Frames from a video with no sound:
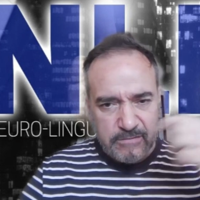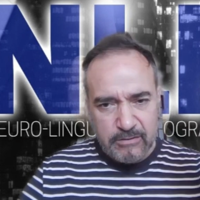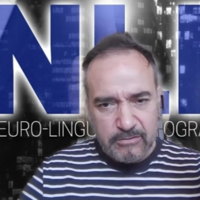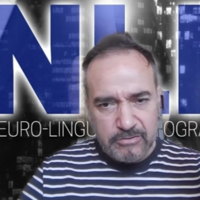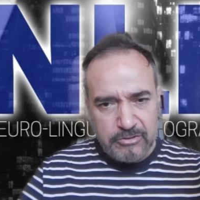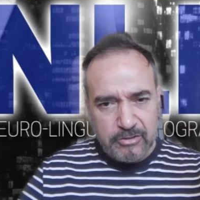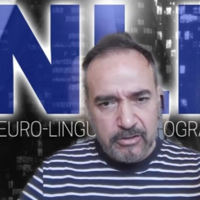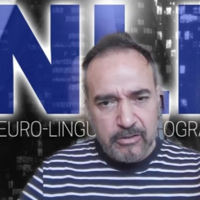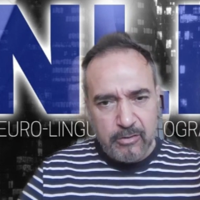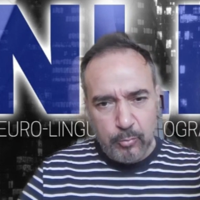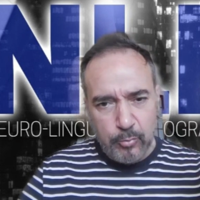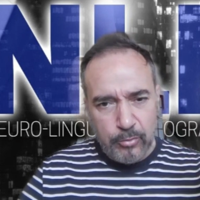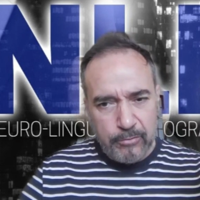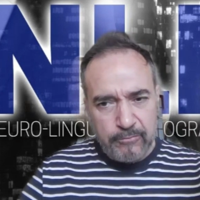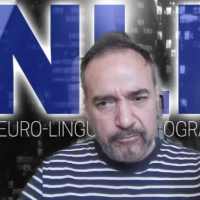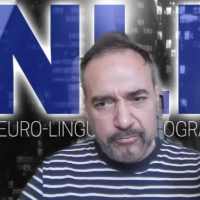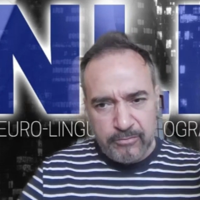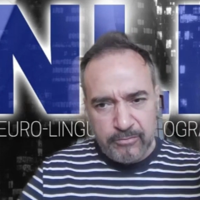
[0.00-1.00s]
you start out
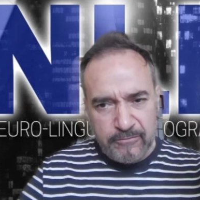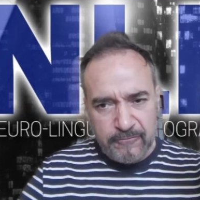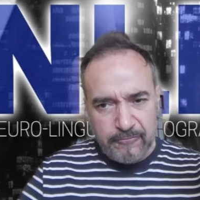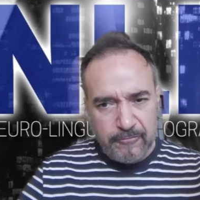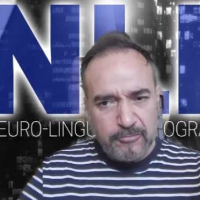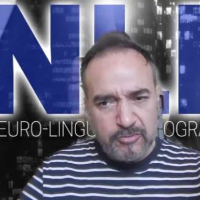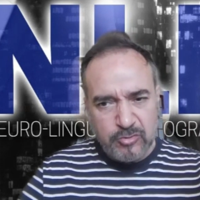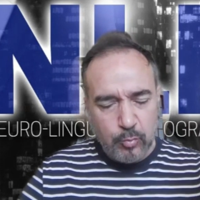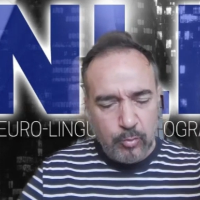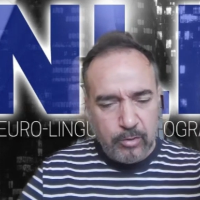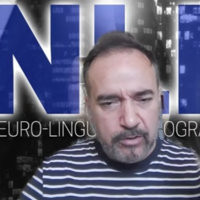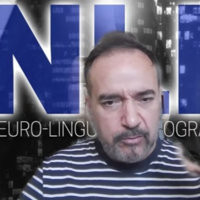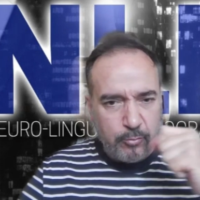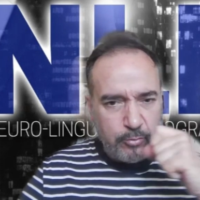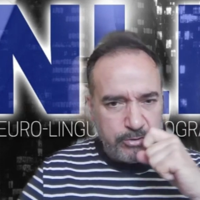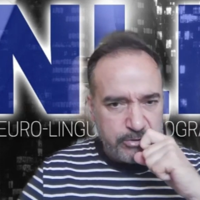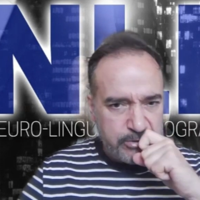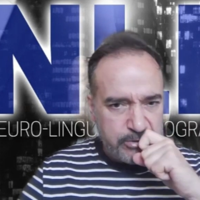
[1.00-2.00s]
with the first one,
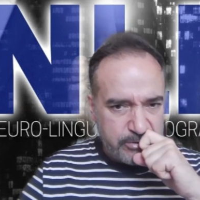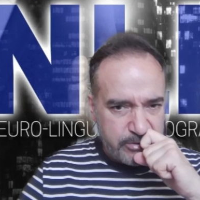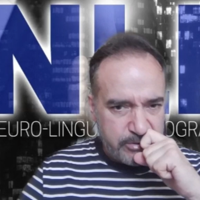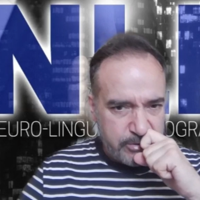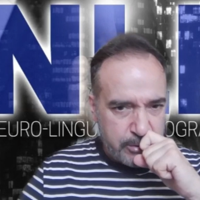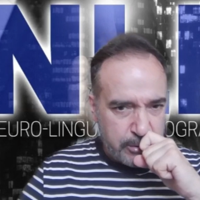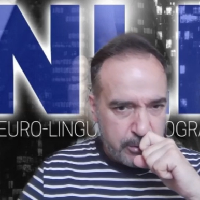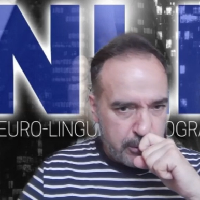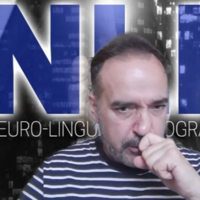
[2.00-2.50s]
which is